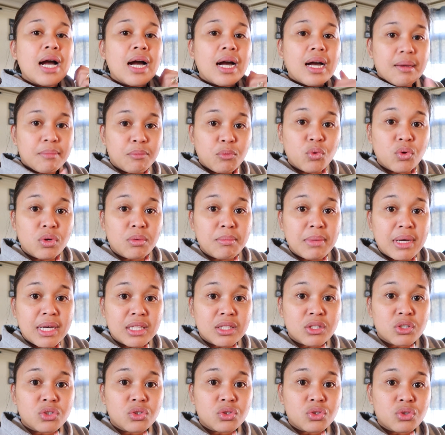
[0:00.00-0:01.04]
I'm going back
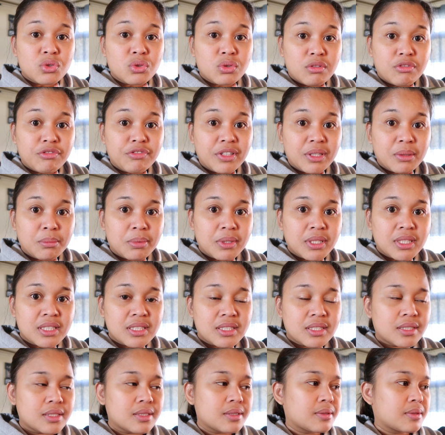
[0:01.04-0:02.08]
to the
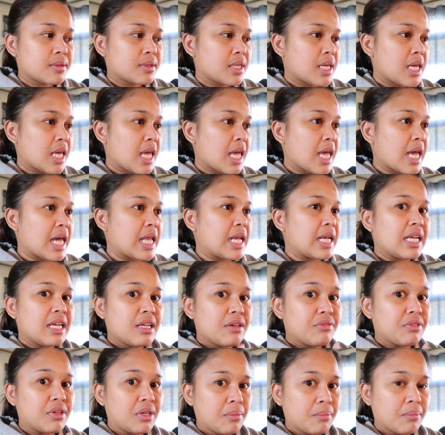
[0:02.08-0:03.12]
Philippines and
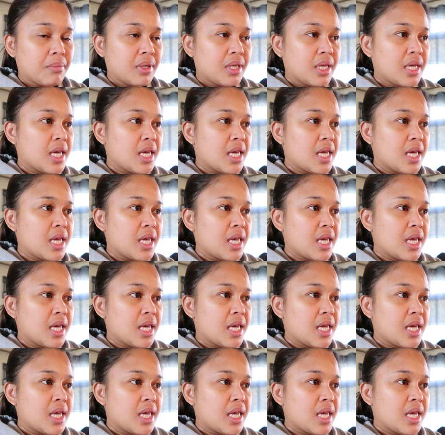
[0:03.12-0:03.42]
leave him.